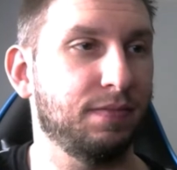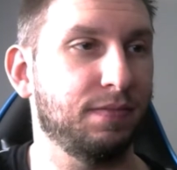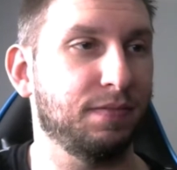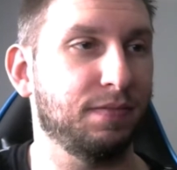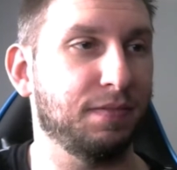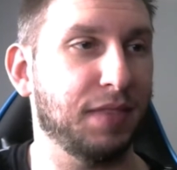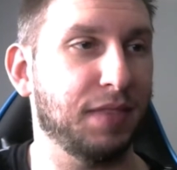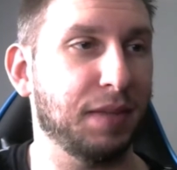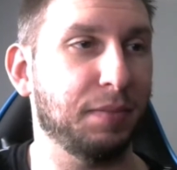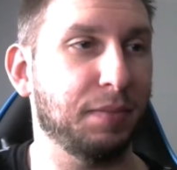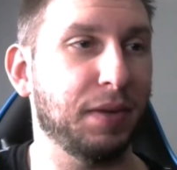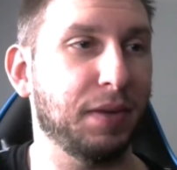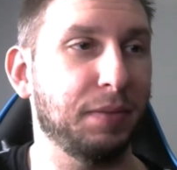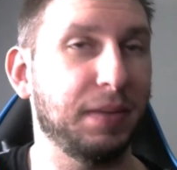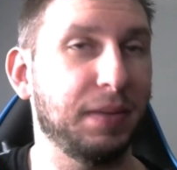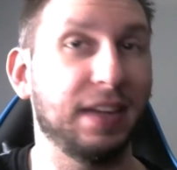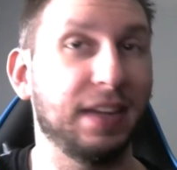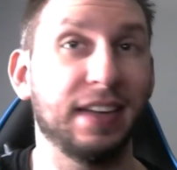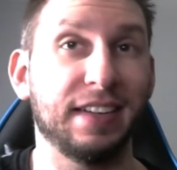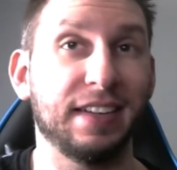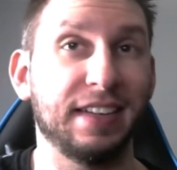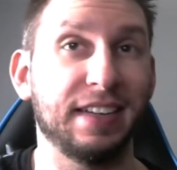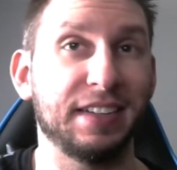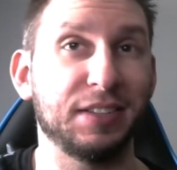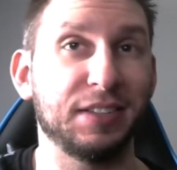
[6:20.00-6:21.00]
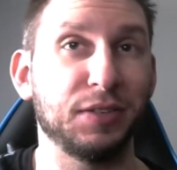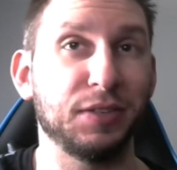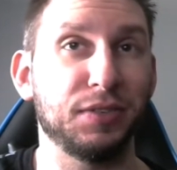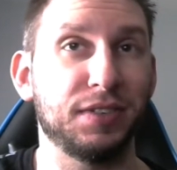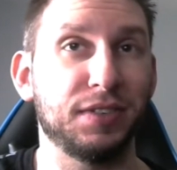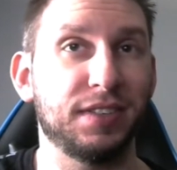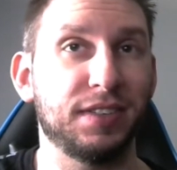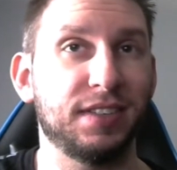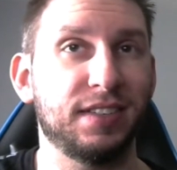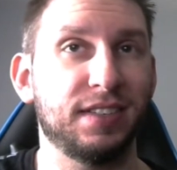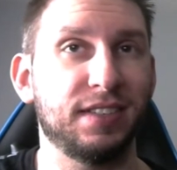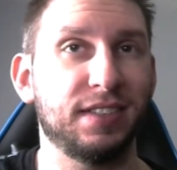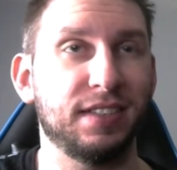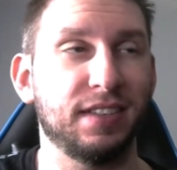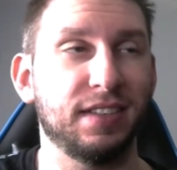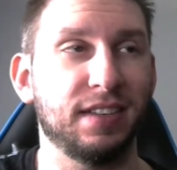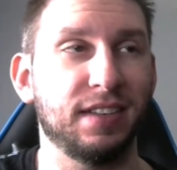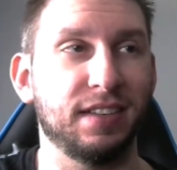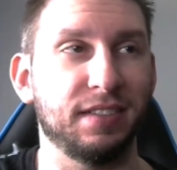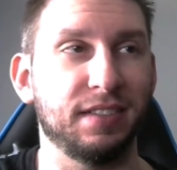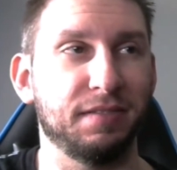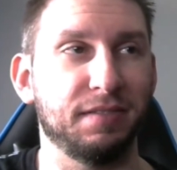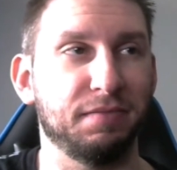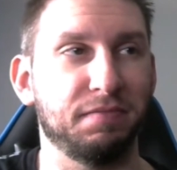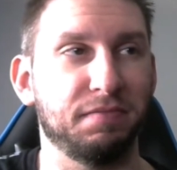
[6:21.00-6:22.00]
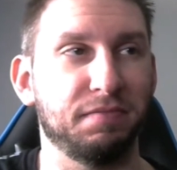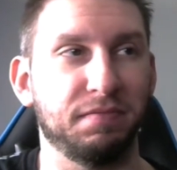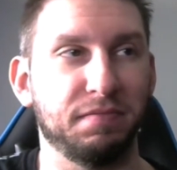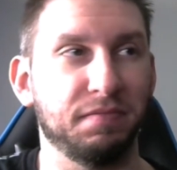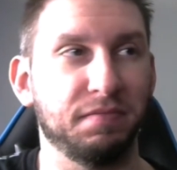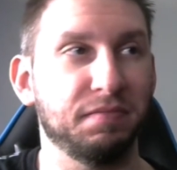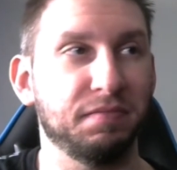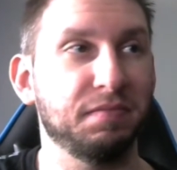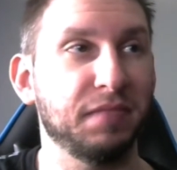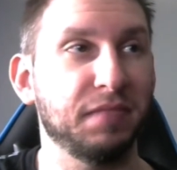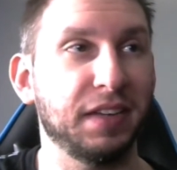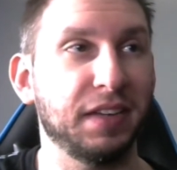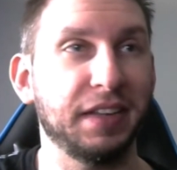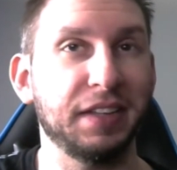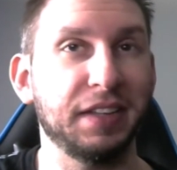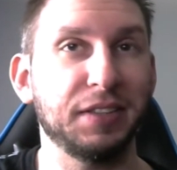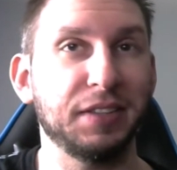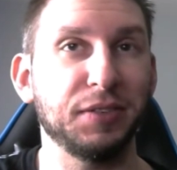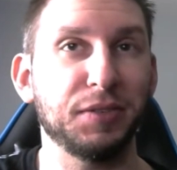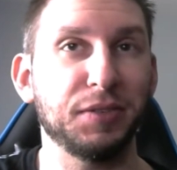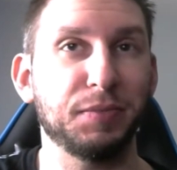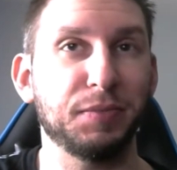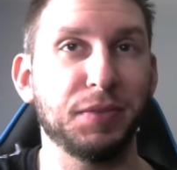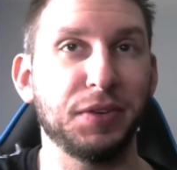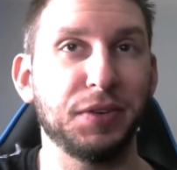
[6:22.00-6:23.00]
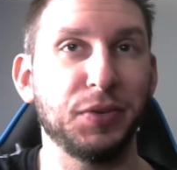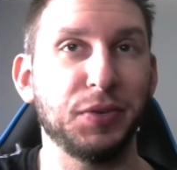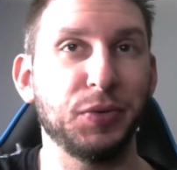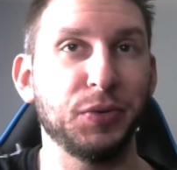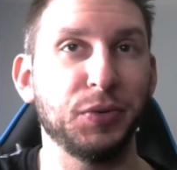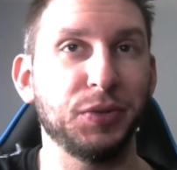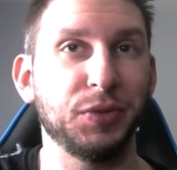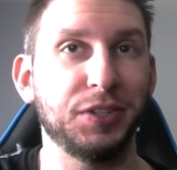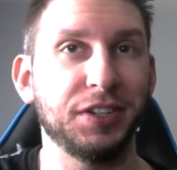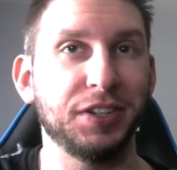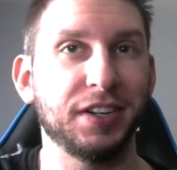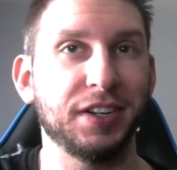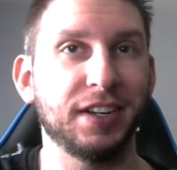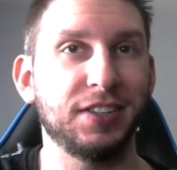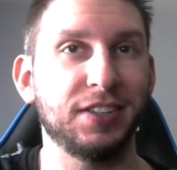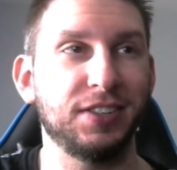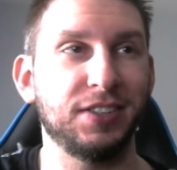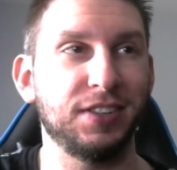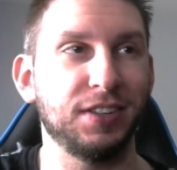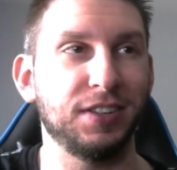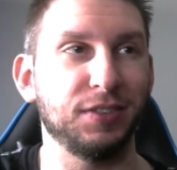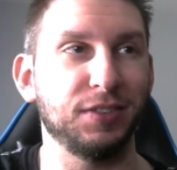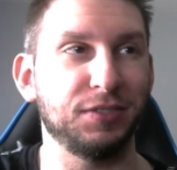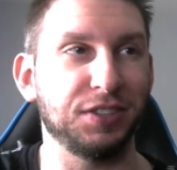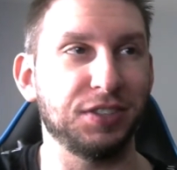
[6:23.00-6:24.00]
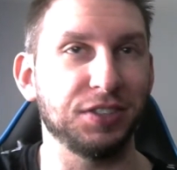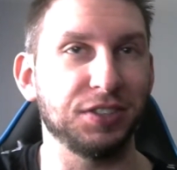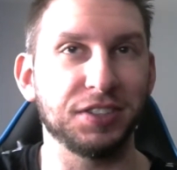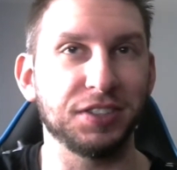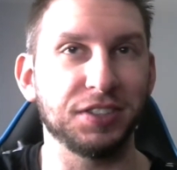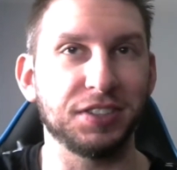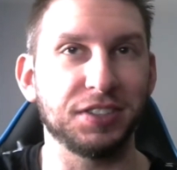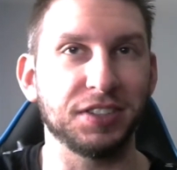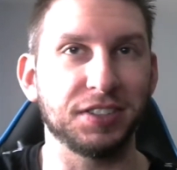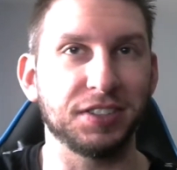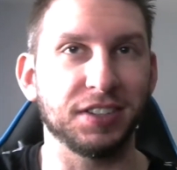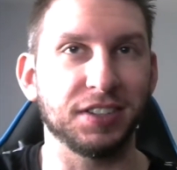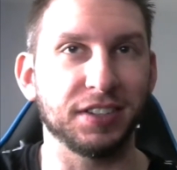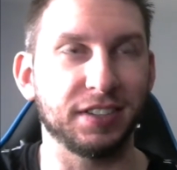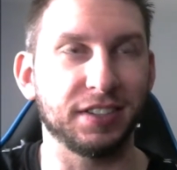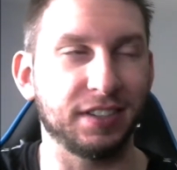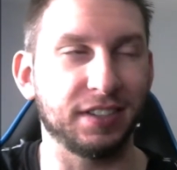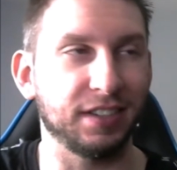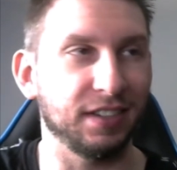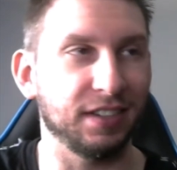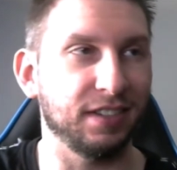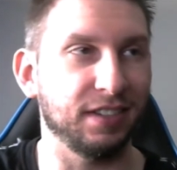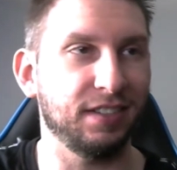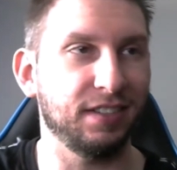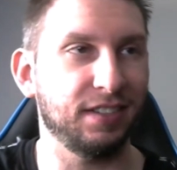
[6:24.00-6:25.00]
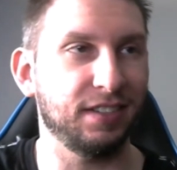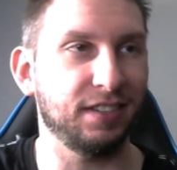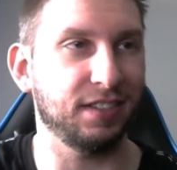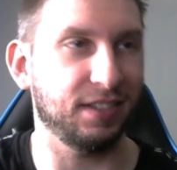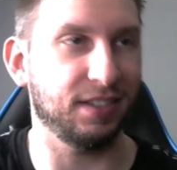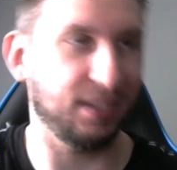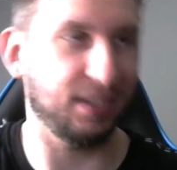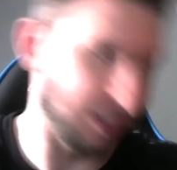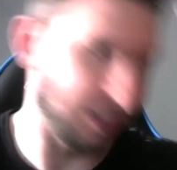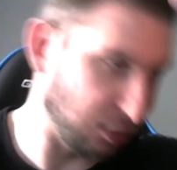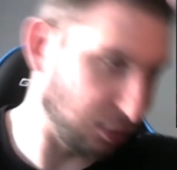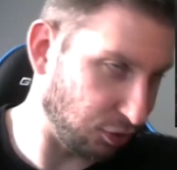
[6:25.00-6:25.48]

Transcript: But I mean, I like those. I like those pretty cool shots. You know, dun dun dun dun, and